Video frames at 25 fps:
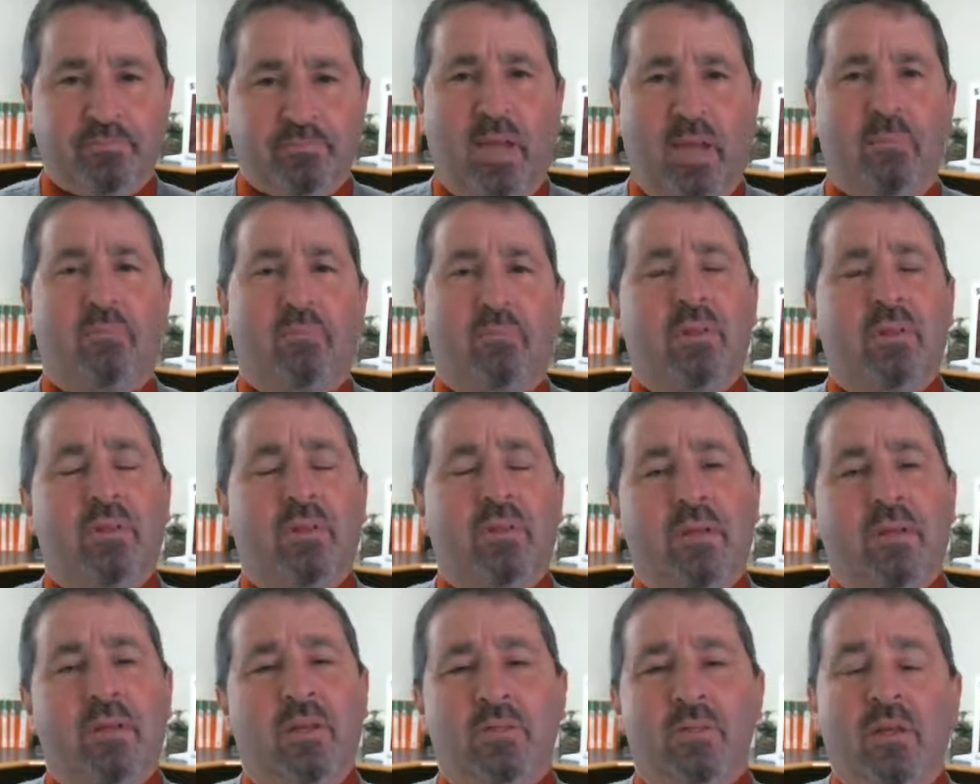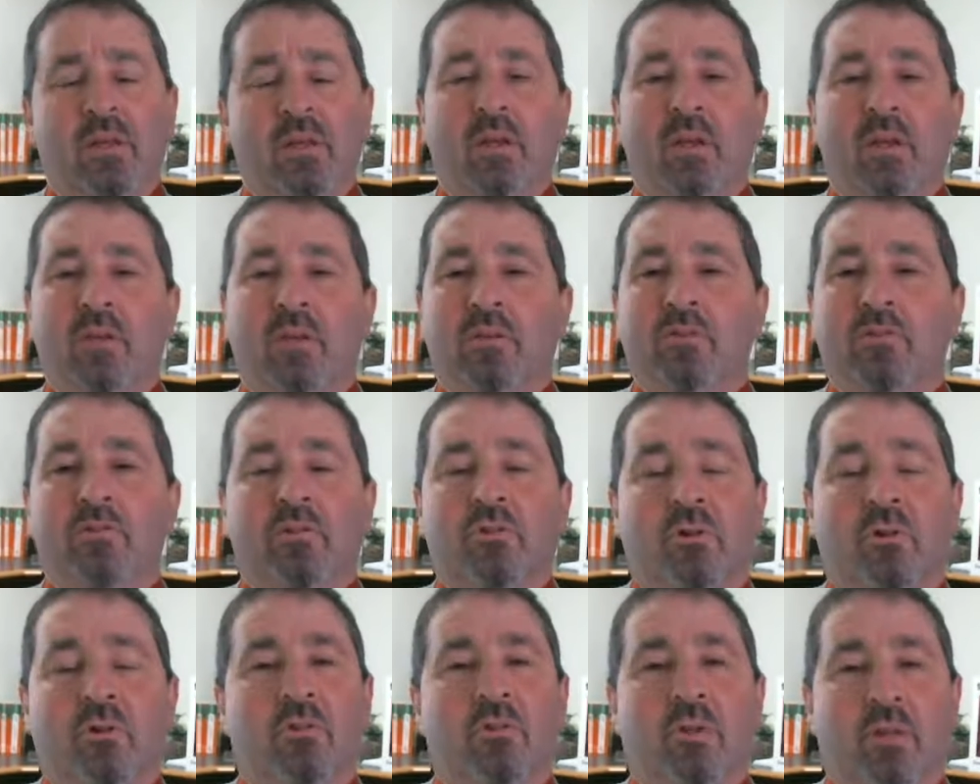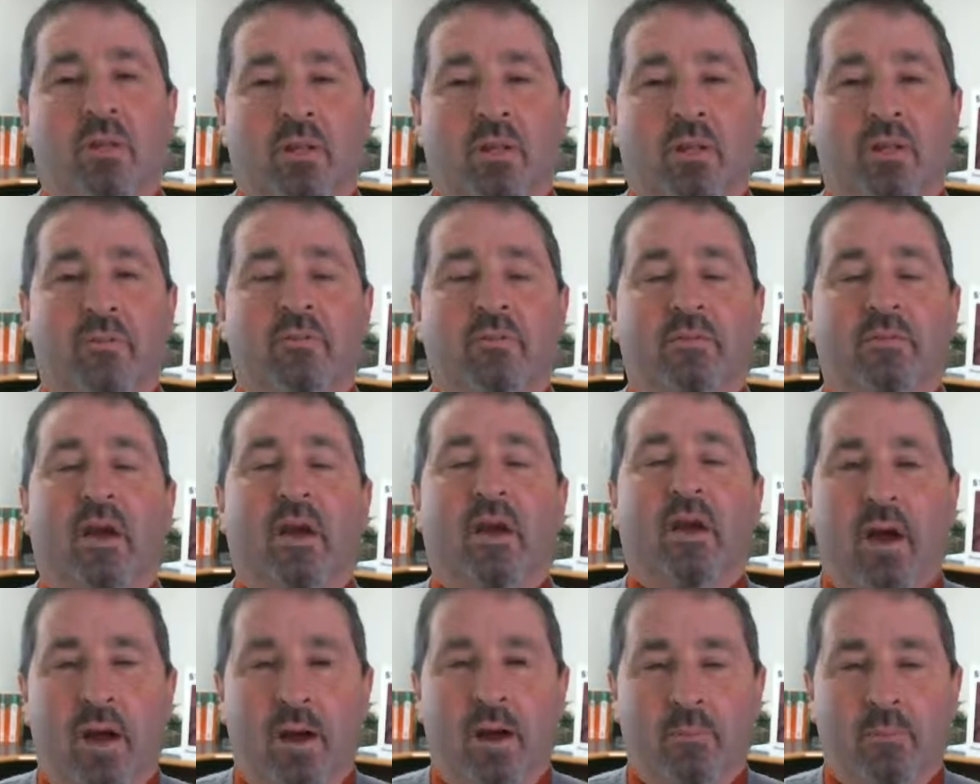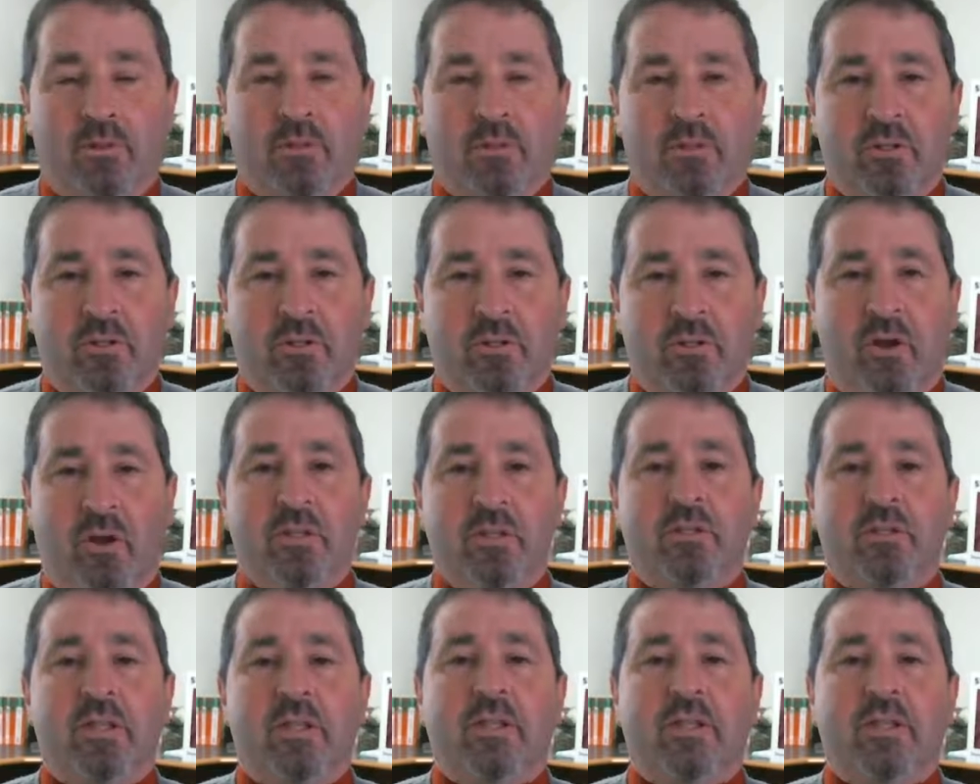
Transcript: And please don't give commerce clause.